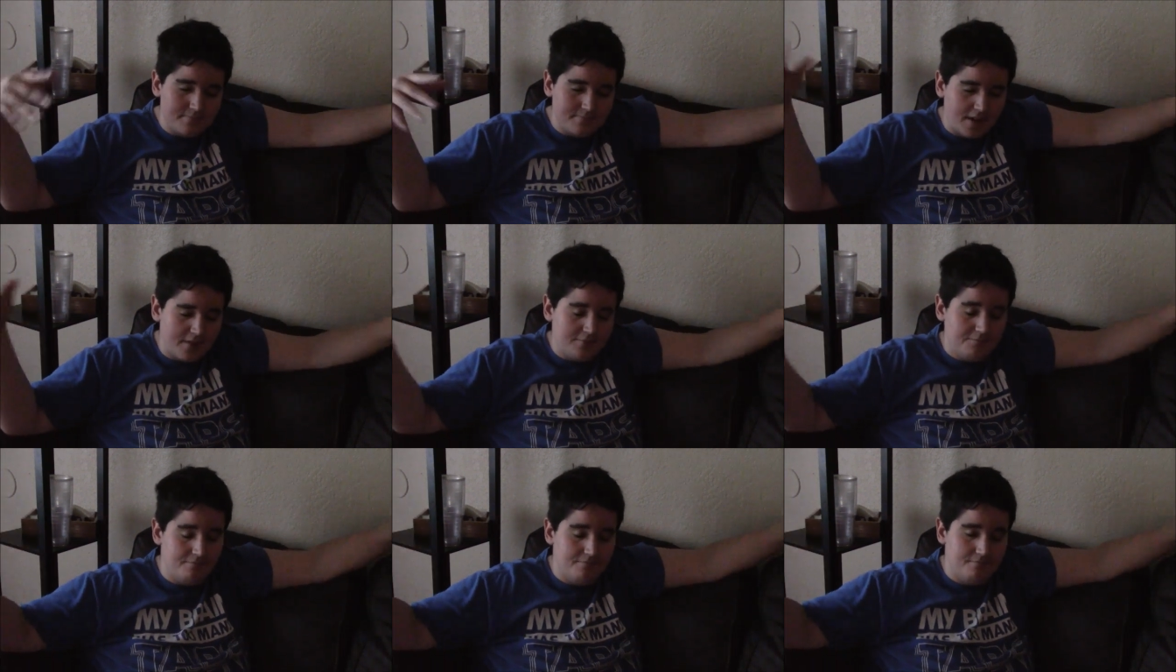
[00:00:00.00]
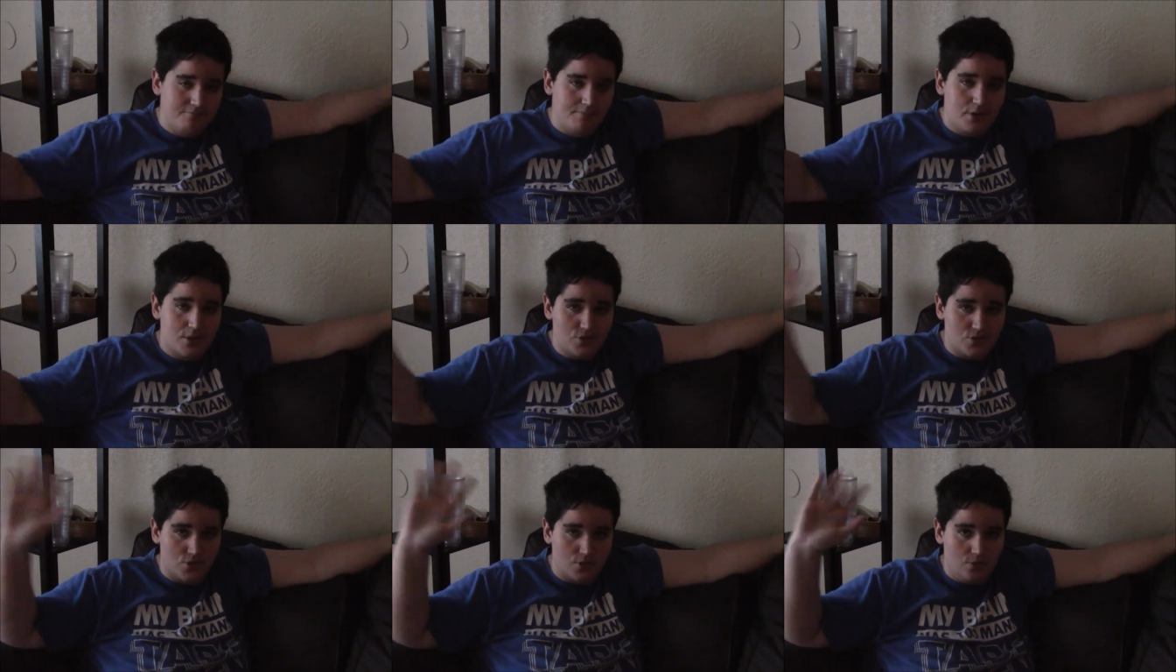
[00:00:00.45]
of
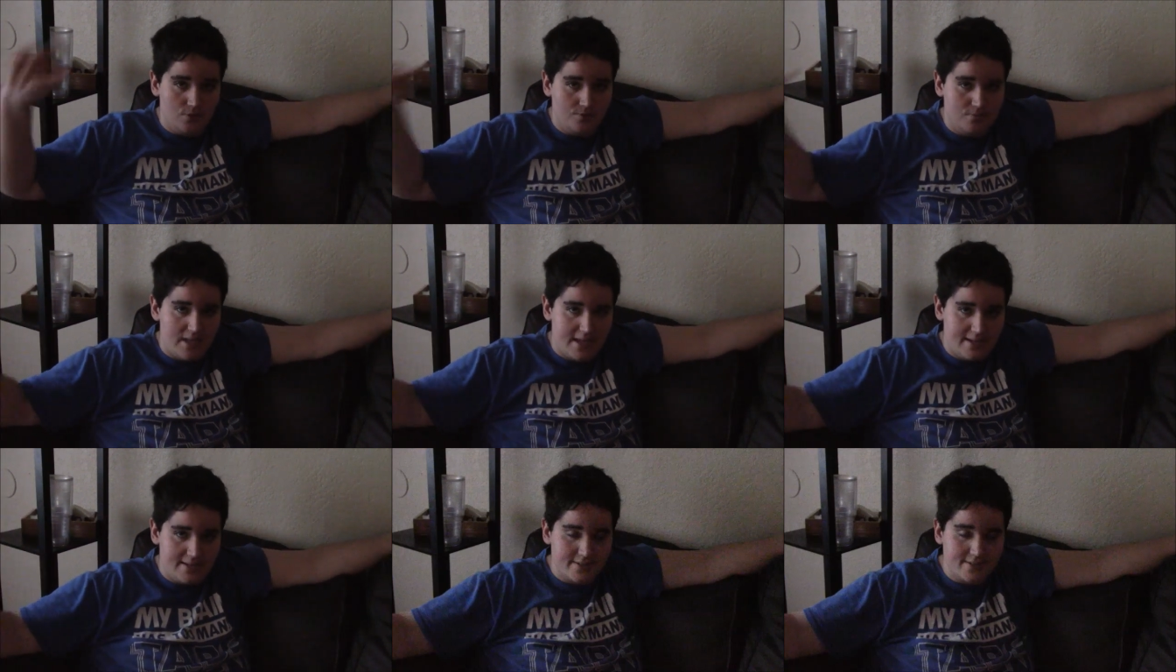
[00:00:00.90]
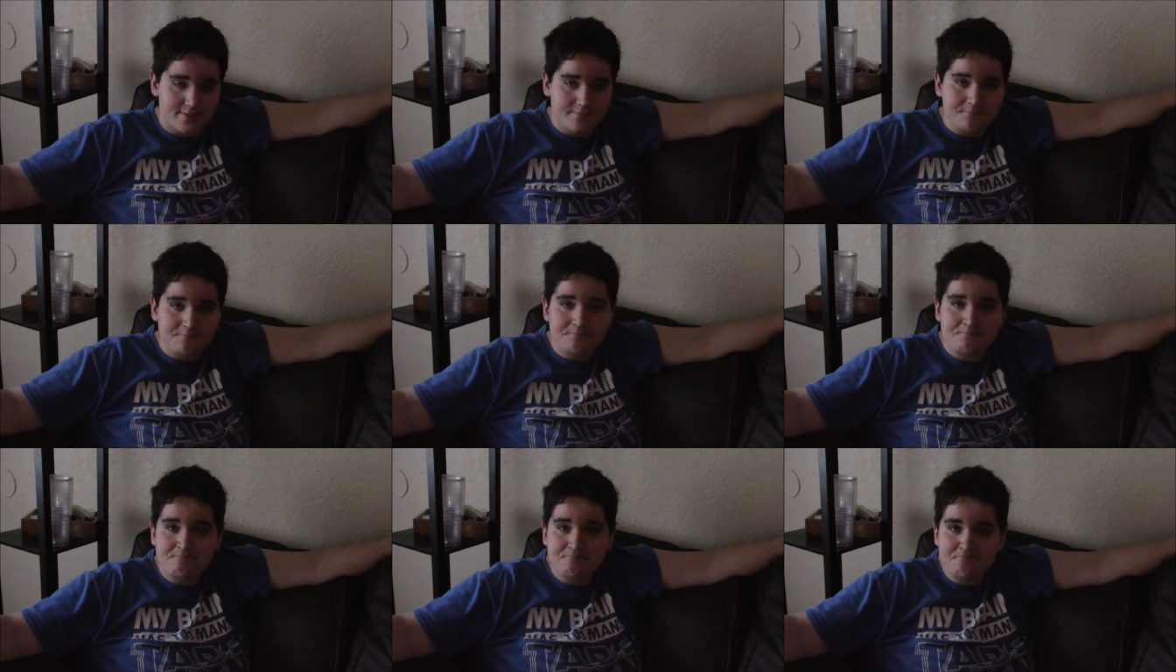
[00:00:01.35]
personal things.
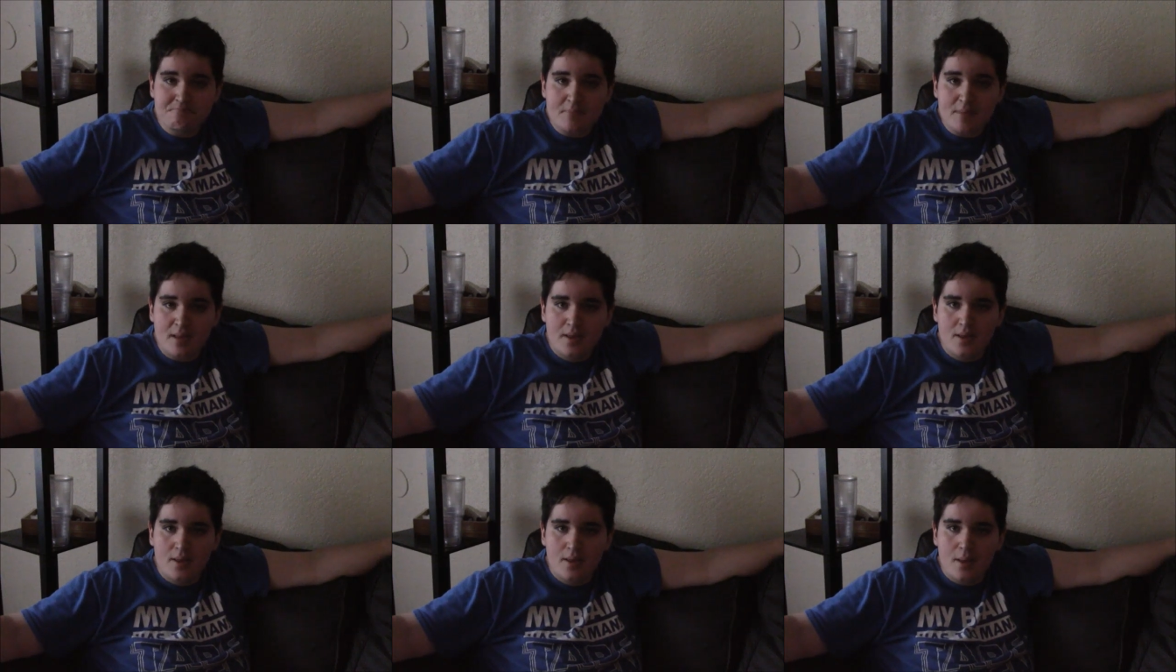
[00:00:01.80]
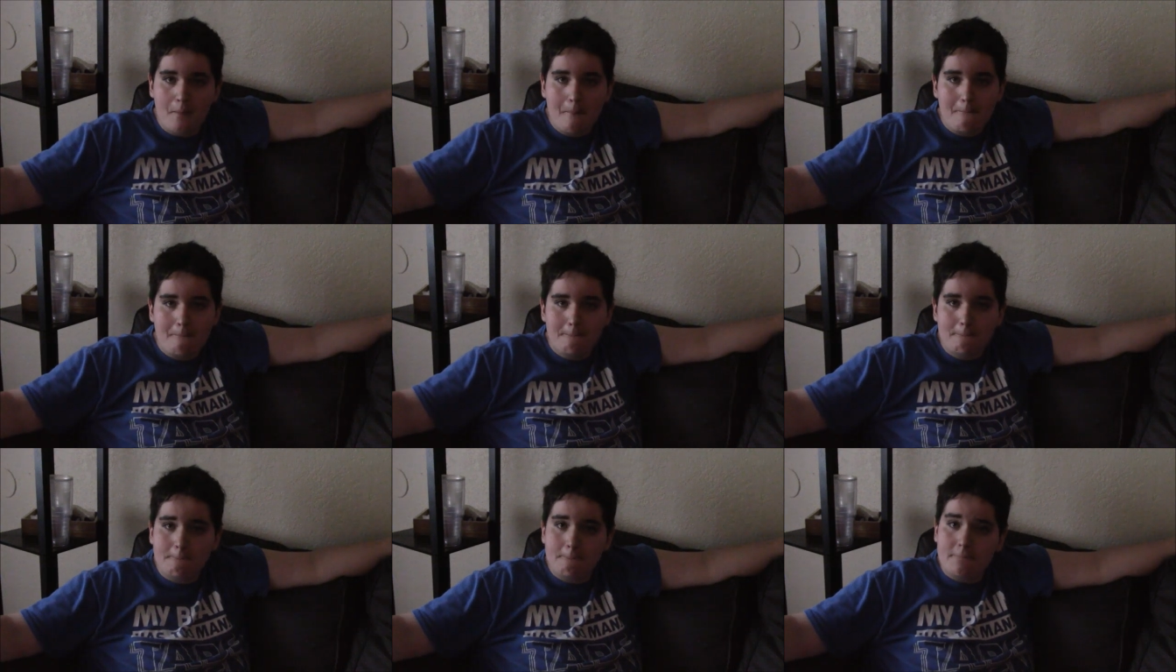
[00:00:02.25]

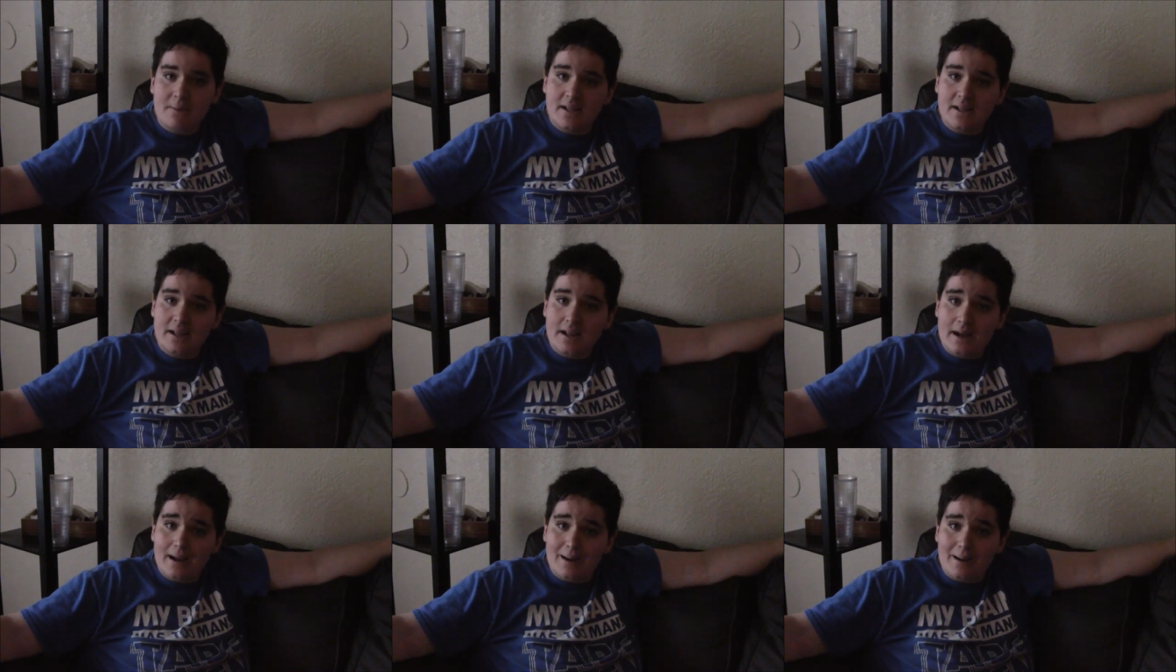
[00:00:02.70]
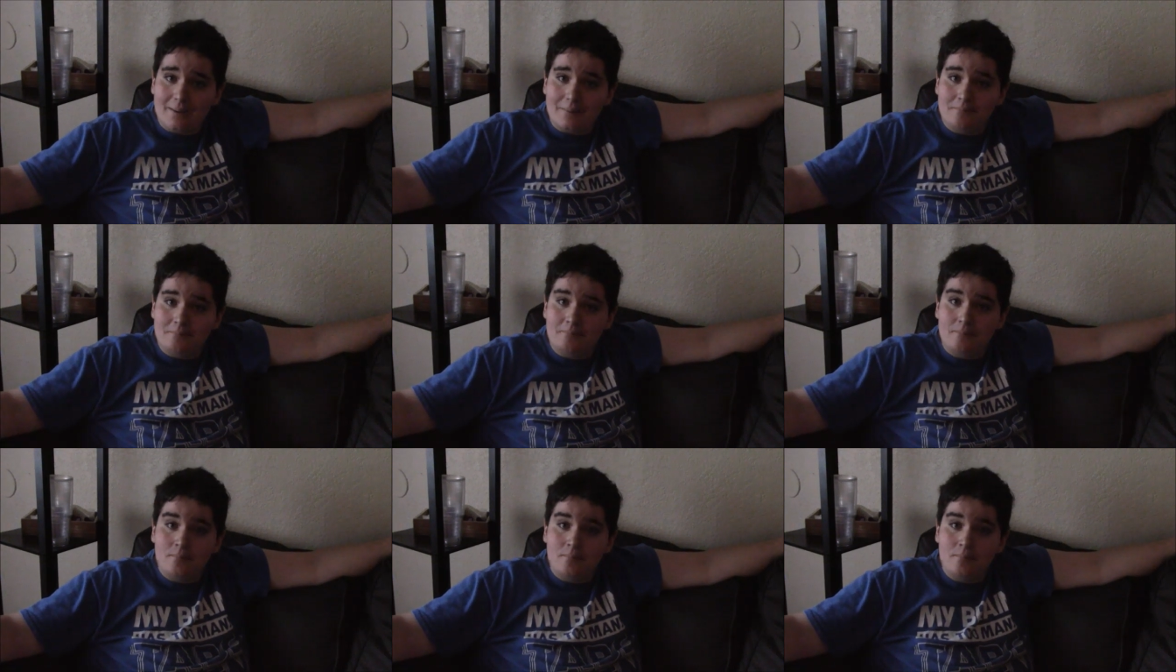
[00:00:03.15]
But yeah.